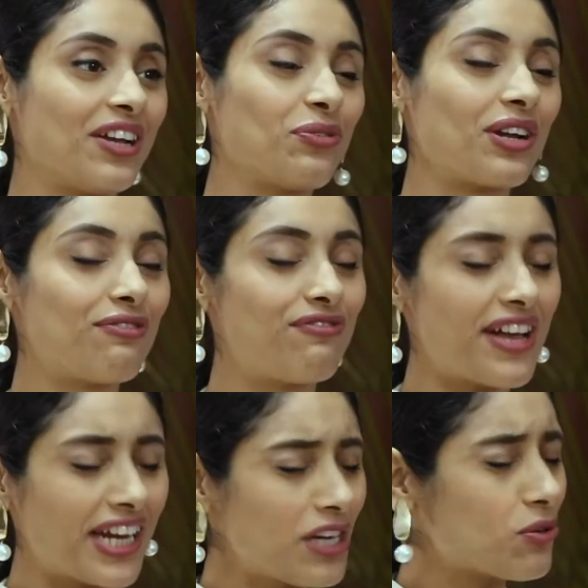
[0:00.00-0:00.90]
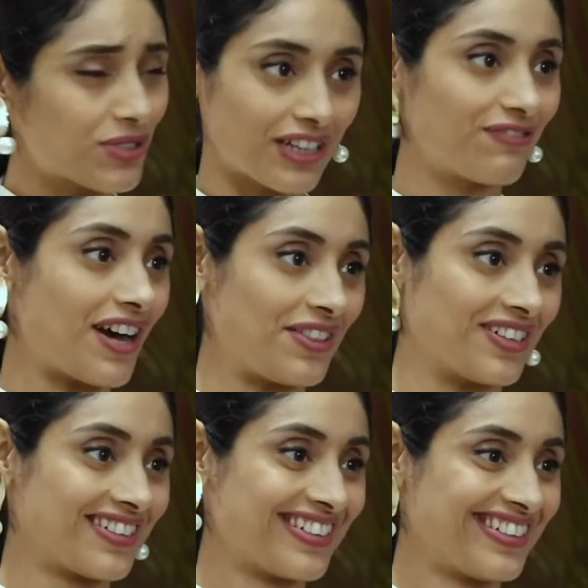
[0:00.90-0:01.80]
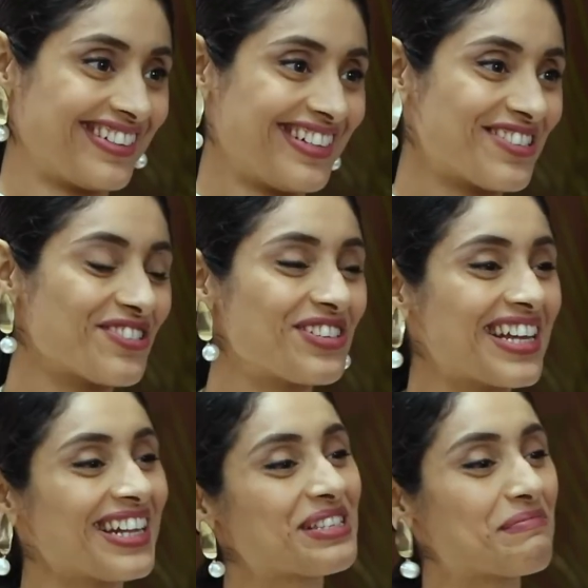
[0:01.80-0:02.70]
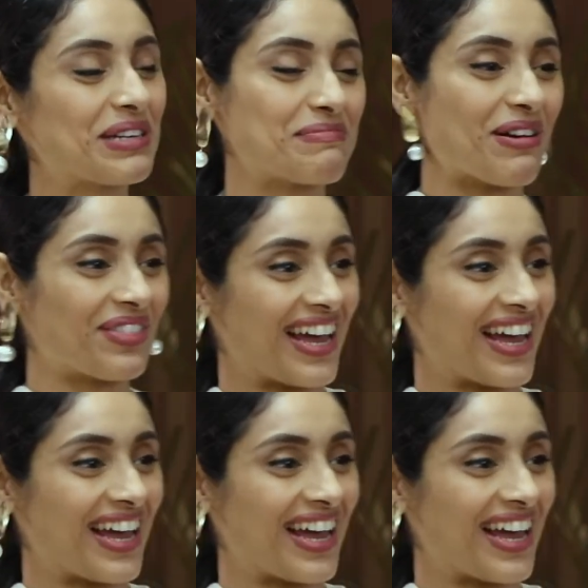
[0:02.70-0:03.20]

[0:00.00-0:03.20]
and you are a very doting father so tell us a bit about